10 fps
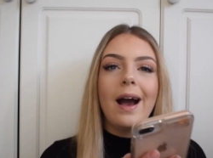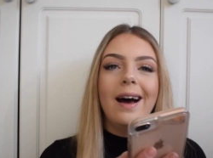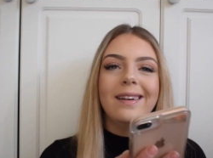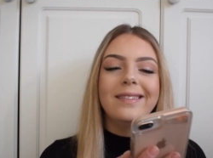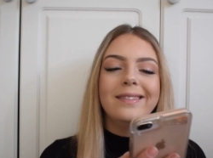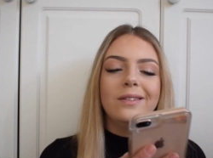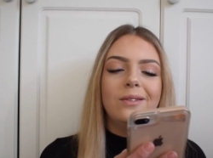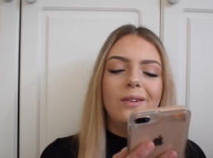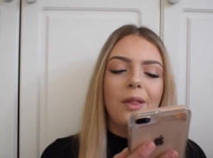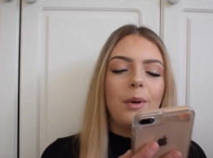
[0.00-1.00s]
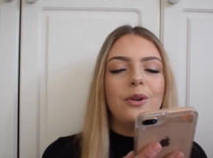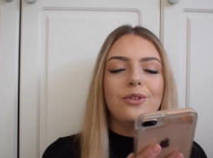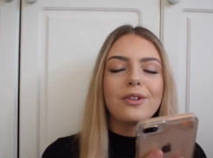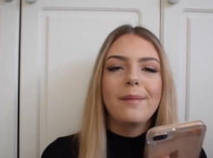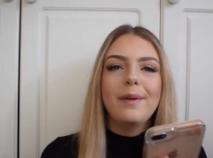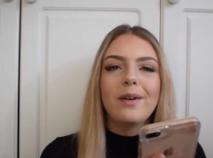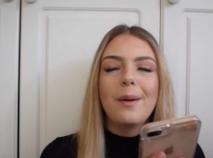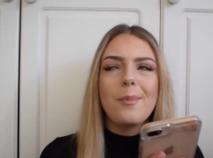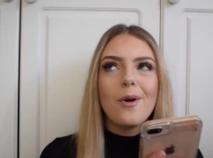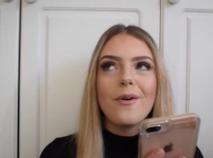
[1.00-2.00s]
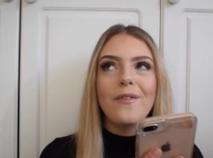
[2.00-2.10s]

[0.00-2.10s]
and otherwise you're just going to be looking at boring